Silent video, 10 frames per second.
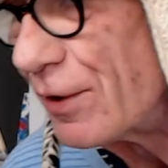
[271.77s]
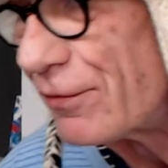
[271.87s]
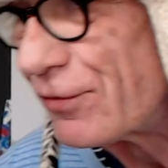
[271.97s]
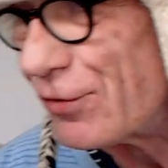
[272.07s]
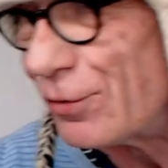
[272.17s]
We
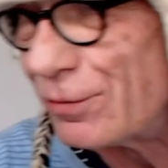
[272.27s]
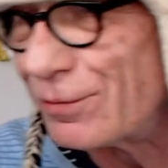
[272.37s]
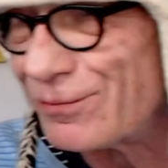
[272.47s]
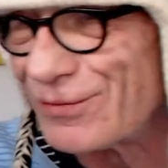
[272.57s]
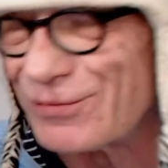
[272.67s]
have two
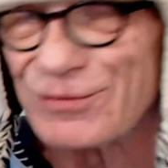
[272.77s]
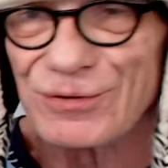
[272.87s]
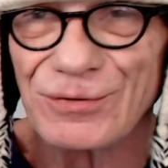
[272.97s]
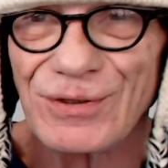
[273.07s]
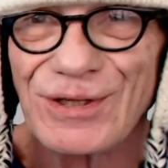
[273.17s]

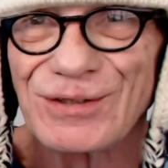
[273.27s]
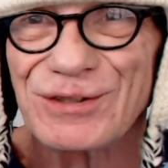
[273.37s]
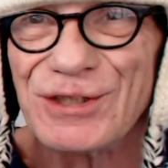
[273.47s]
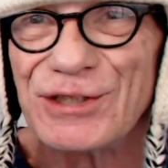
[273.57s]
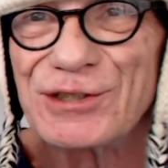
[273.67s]

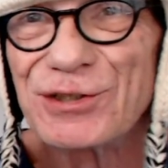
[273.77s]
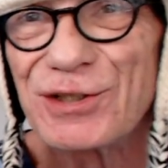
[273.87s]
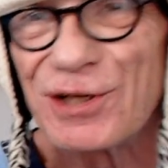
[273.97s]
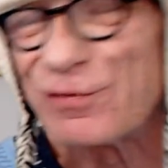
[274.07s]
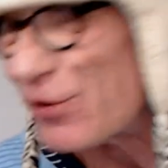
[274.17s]

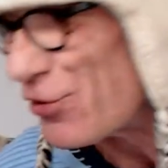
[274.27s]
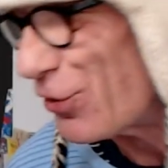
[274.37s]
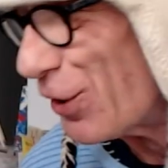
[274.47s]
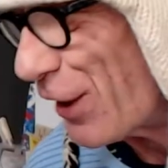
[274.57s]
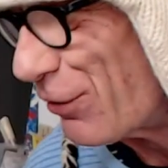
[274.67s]
legal
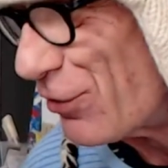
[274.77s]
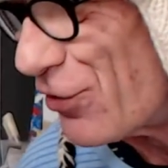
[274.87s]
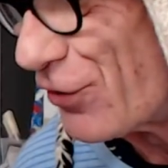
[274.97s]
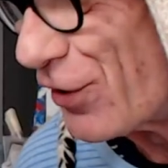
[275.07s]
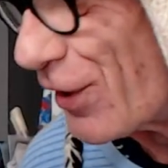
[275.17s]
official
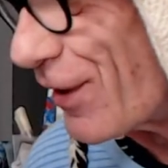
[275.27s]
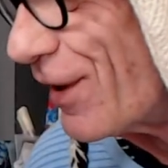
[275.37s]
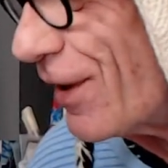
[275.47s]
languages here.